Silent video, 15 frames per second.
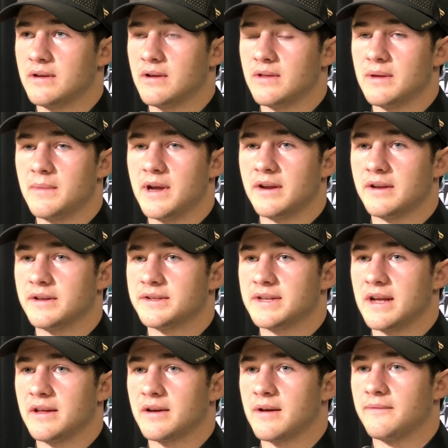you know, they made it in the
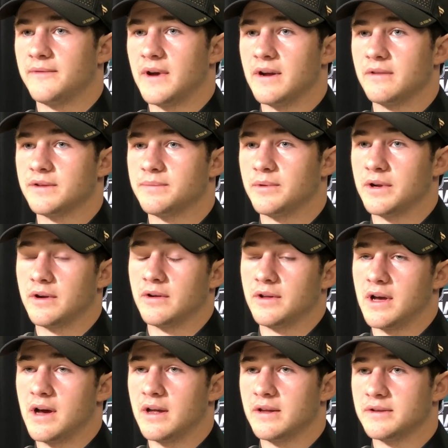Stanley Cup Finals pretty
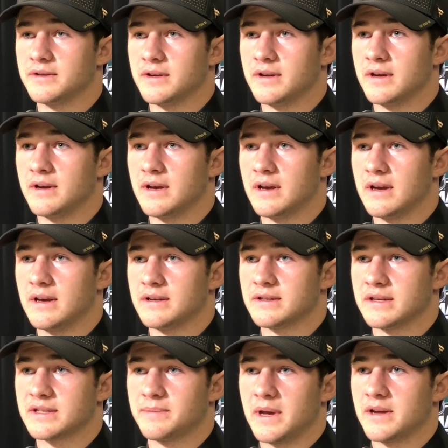early on as
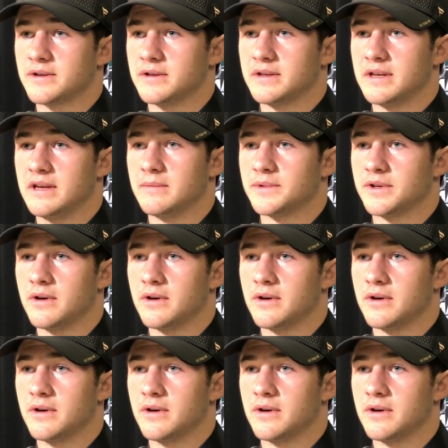an expansion team.